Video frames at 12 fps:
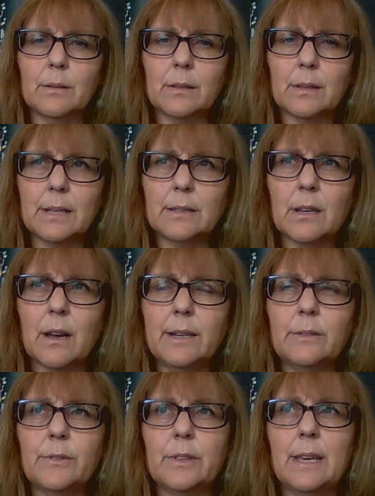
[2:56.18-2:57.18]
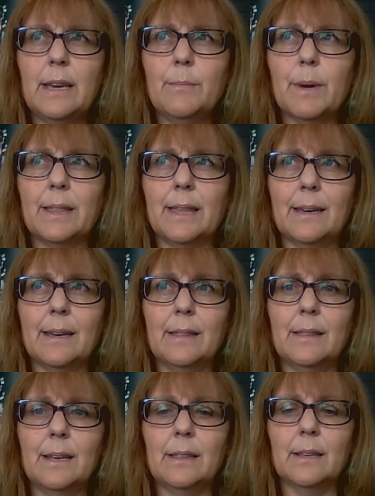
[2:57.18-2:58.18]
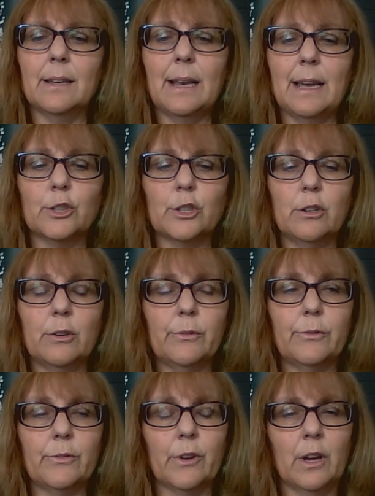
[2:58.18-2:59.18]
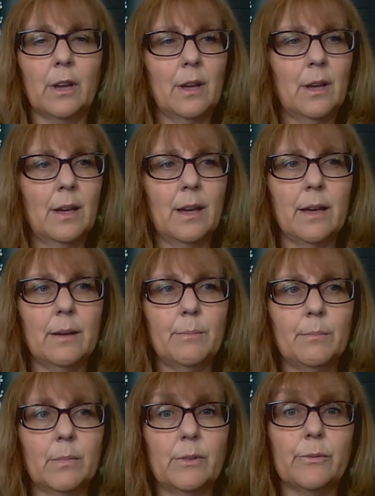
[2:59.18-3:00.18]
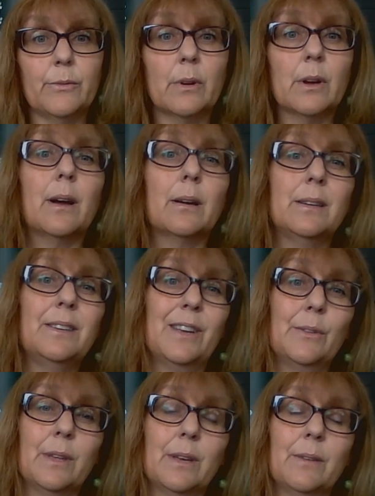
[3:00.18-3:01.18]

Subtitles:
There's a kind of theme, I think, in the collection of they're